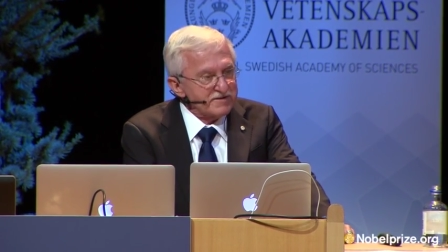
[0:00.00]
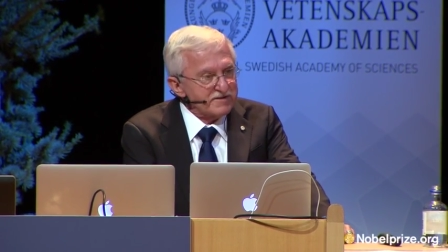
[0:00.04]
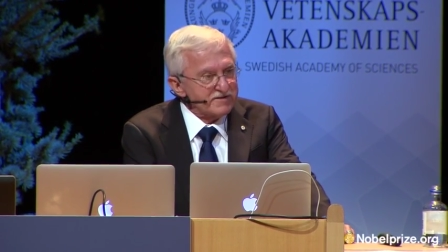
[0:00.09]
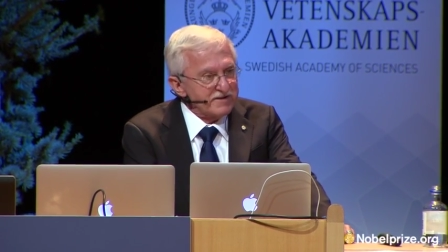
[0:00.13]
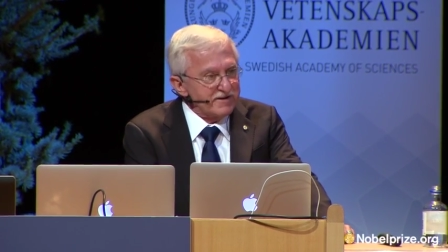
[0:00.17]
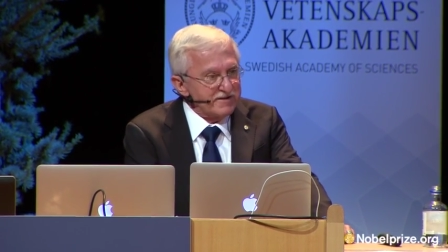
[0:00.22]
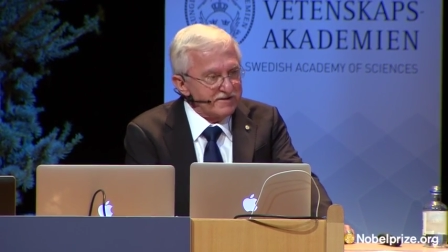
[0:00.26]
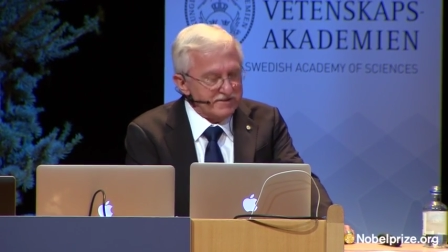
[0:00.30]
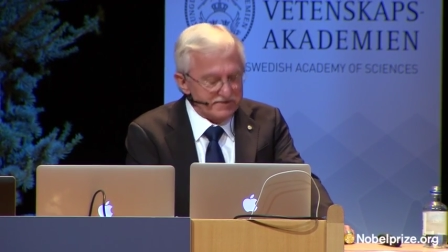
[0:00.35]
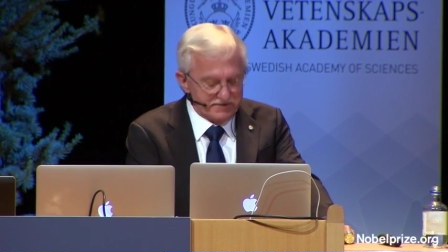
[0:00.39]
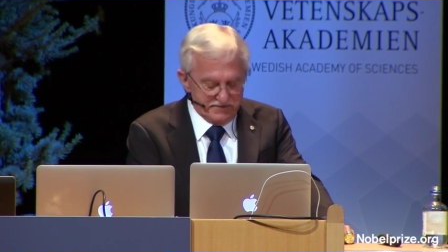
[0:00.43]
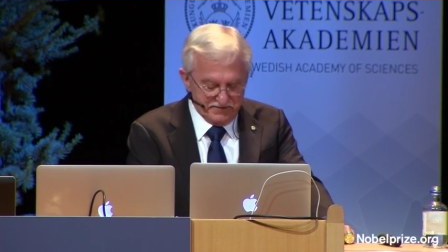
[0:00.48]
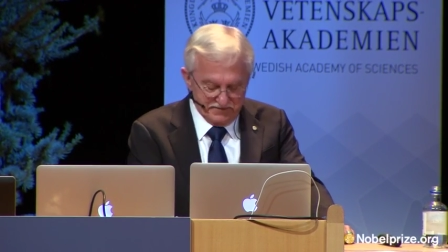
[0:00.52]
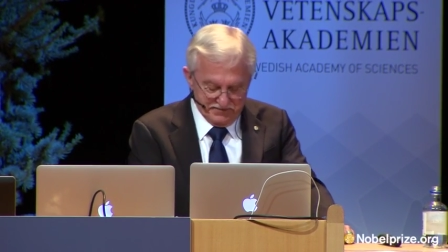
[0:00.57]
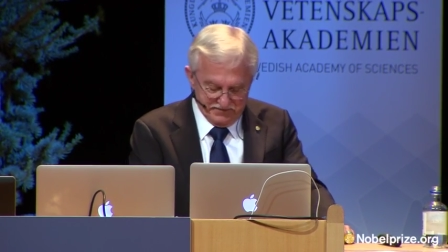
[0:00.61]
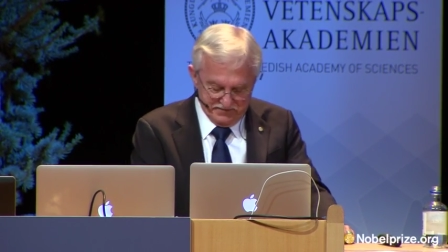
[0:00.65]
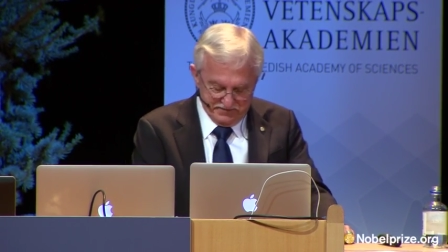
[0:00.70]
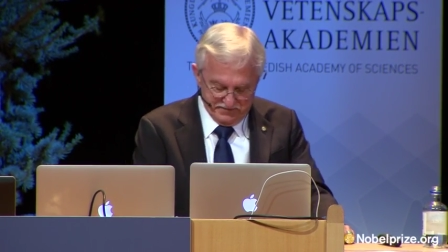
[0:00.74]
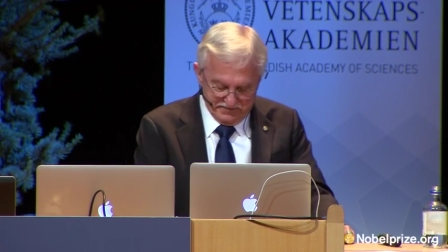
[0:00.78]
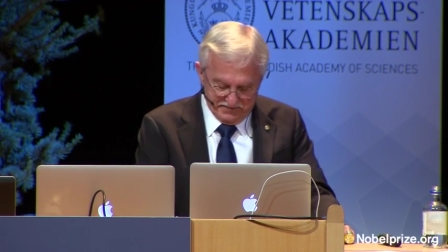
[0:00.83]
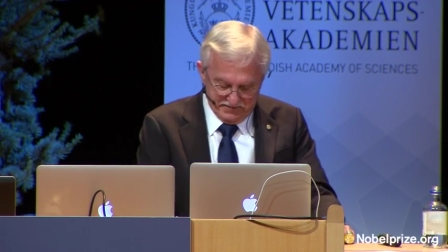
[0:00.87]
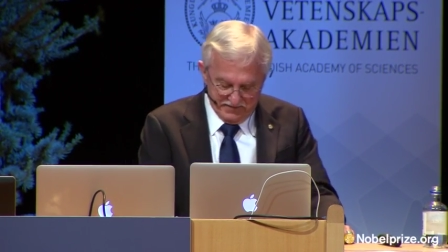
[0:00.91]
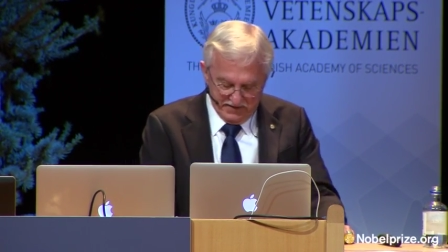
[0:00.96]
cells.
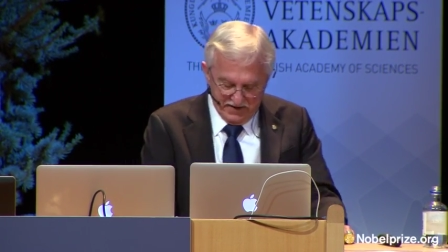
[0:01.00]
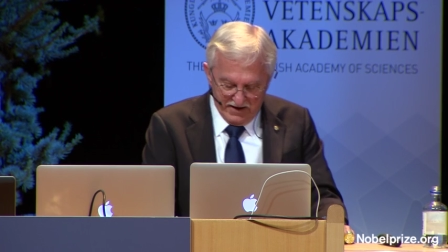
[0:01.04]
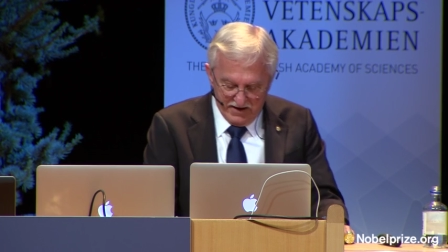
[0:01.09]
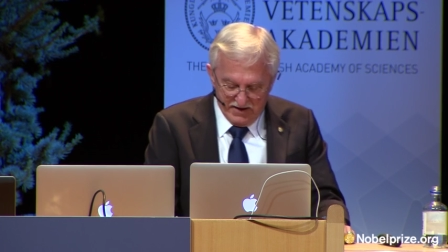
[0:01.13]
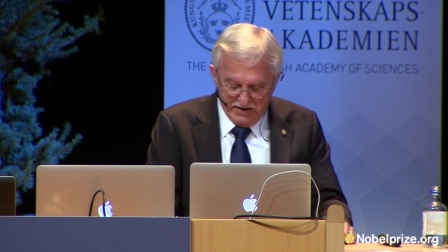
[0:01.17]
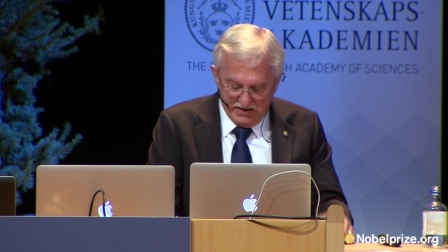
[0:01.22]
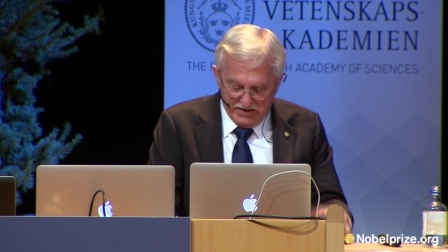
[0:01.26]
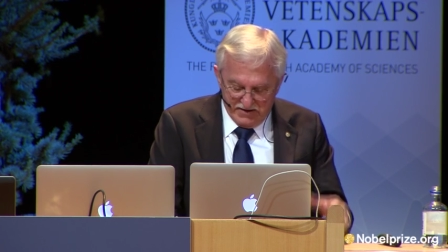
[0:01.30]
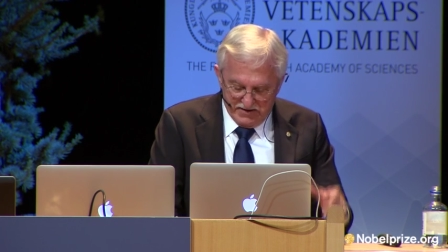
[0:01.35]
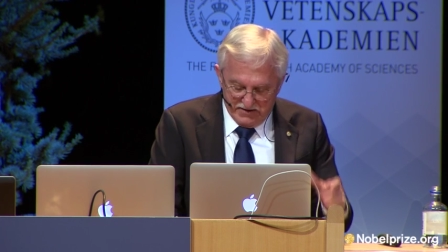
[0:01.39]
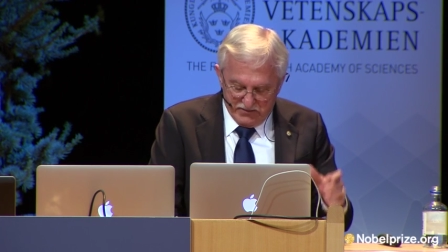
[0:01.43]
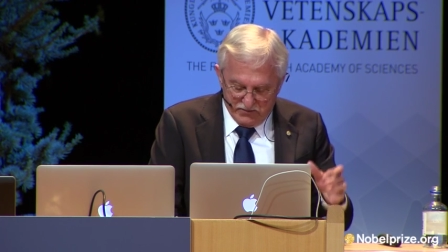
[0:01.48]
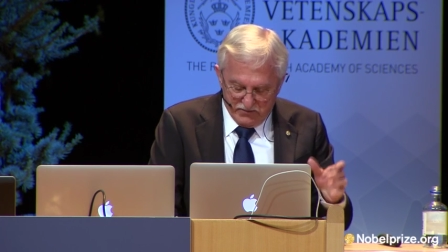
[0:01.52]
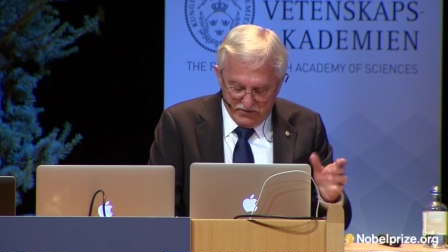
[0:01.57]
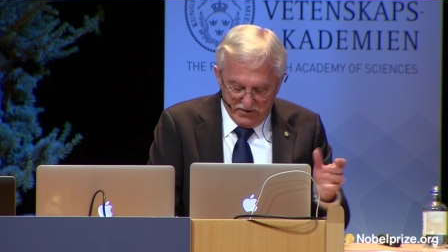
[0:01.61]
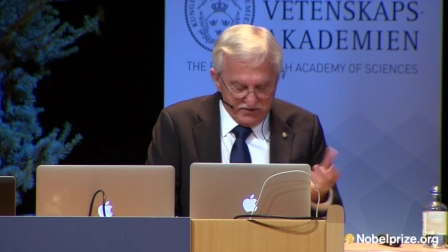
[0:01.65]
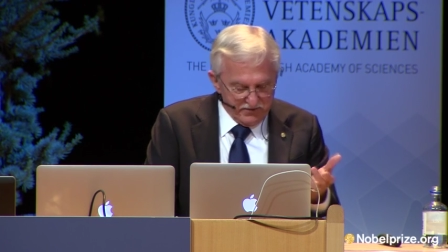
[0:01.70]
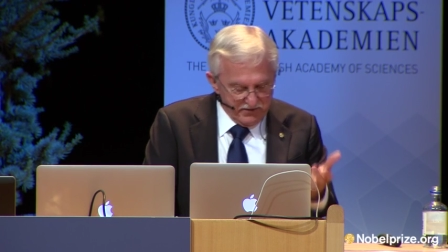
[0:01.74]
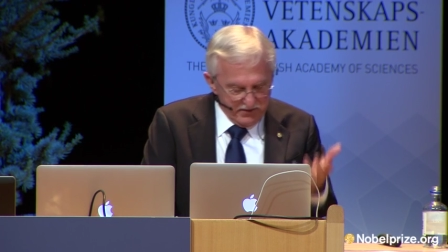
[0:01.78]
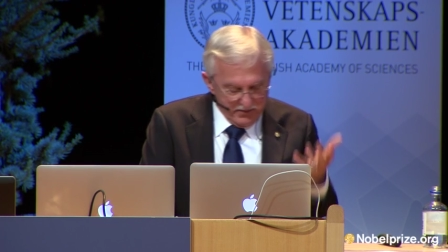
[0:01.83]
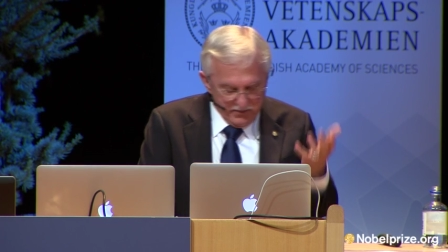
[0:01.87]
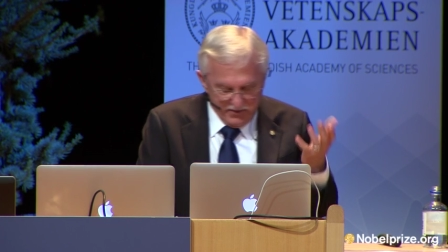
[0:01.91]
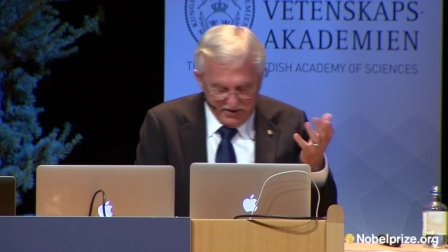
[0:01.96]

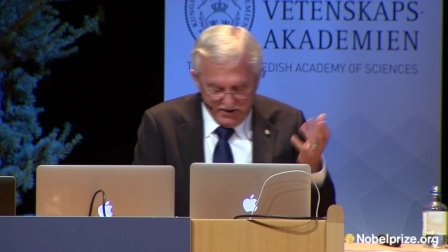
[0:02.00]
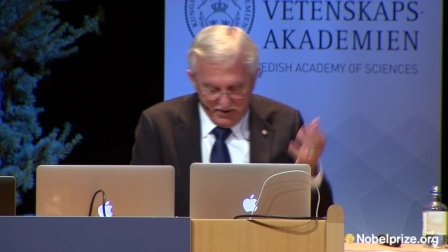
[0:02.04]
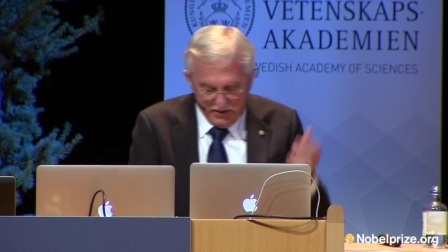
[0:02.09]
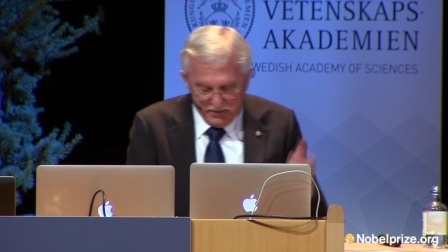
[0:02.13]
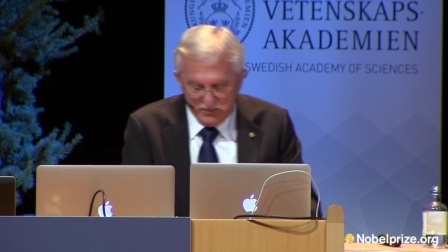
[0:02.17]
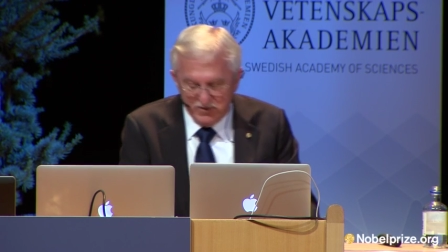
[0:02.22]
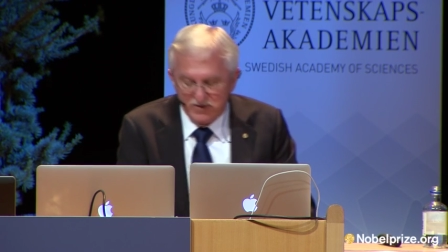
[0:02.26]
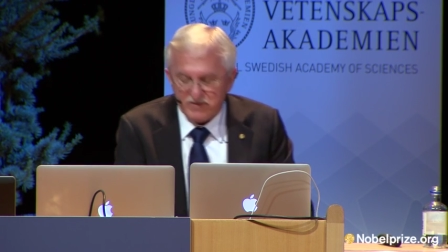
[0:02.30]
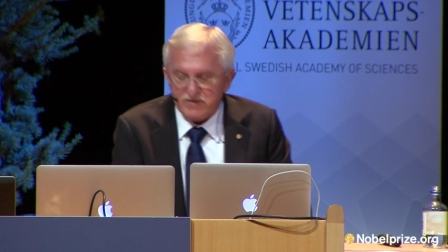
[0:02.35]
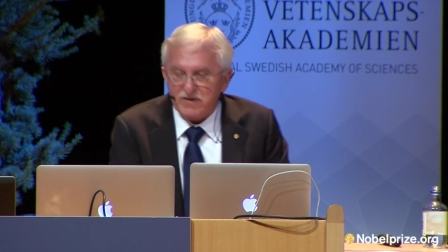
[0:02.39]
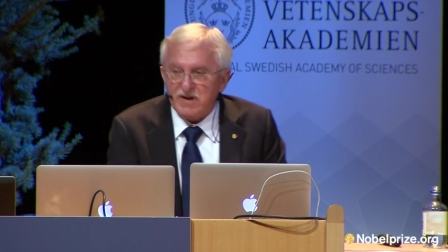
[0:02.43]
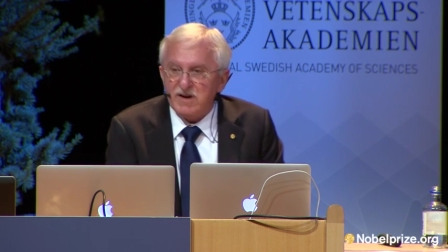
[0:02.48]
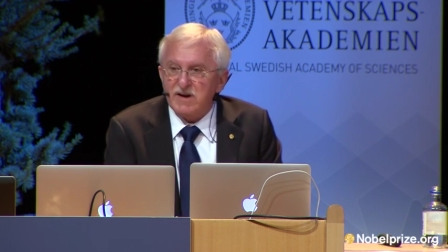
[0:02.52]
Work from a number of